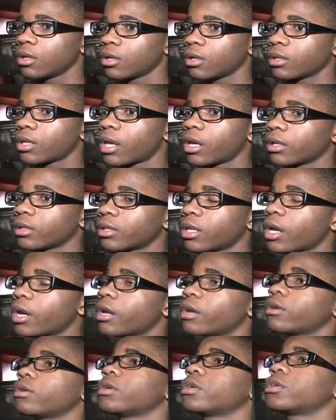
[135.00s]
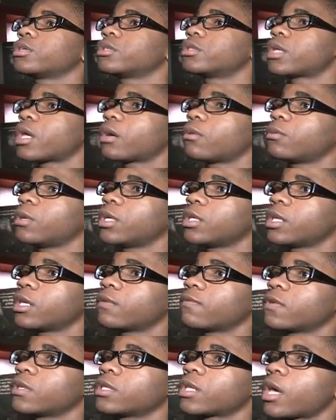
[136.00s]
like the areas that we
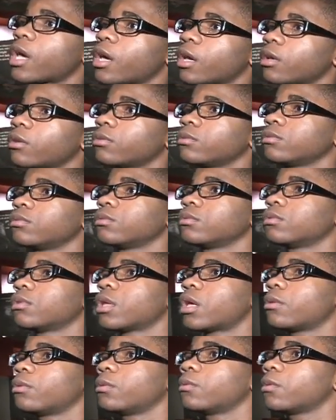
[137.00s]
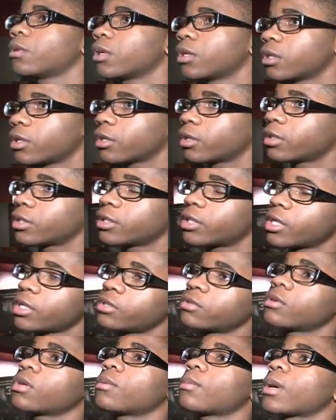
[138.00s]
live in now and we want to learn this
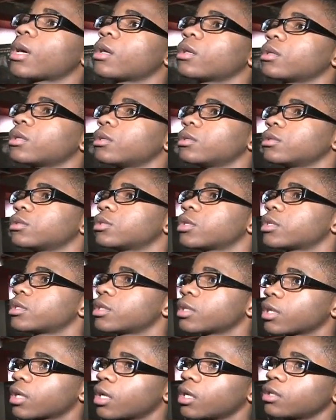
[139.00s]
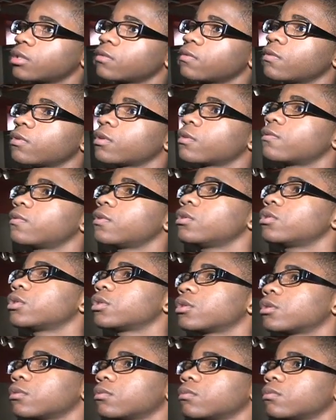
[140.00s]
history about it just in case for the future.